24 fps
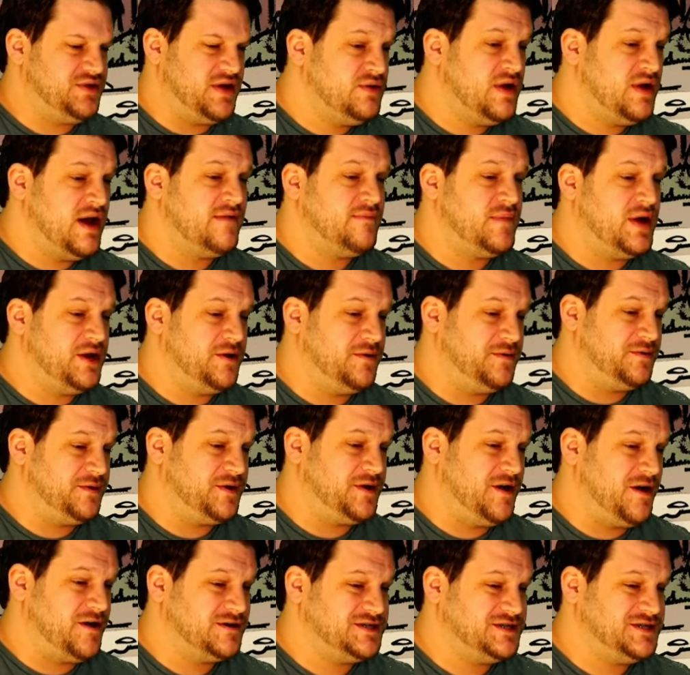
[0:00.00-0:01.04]
I do have my
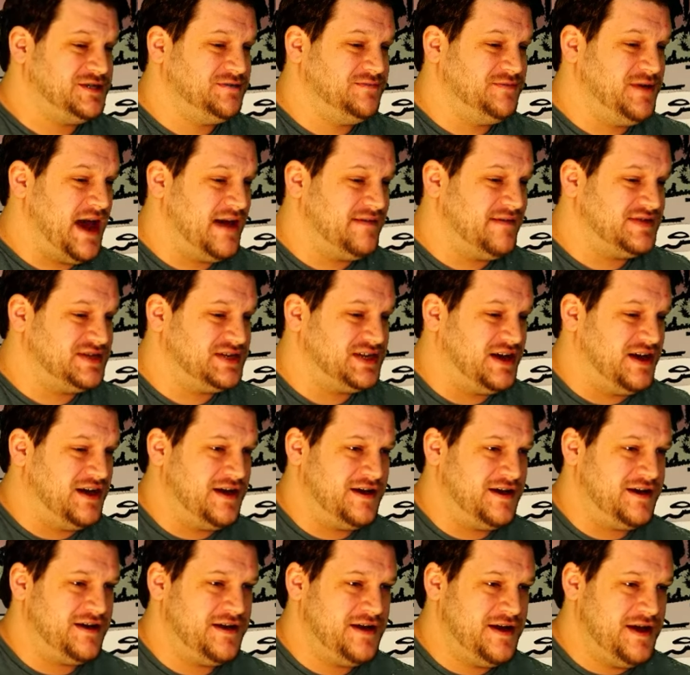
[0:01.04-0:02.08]
own cartoon
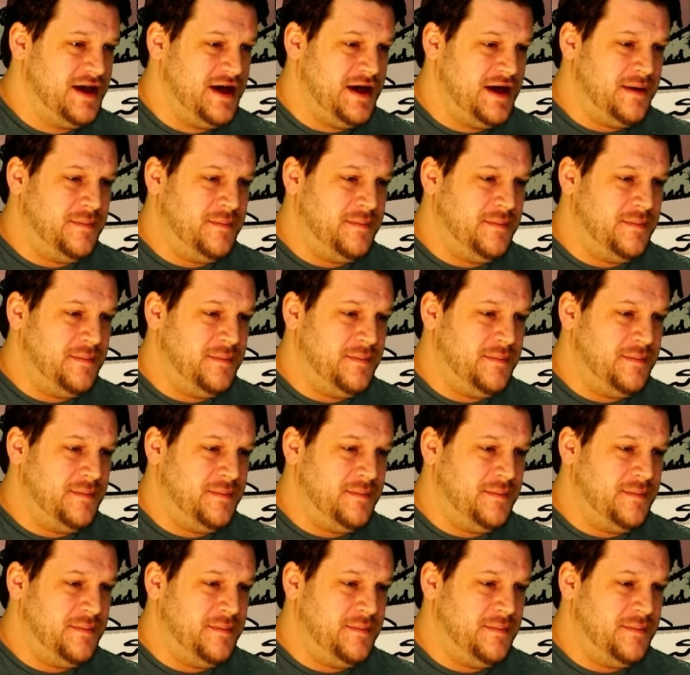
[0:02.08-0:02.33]
avatar,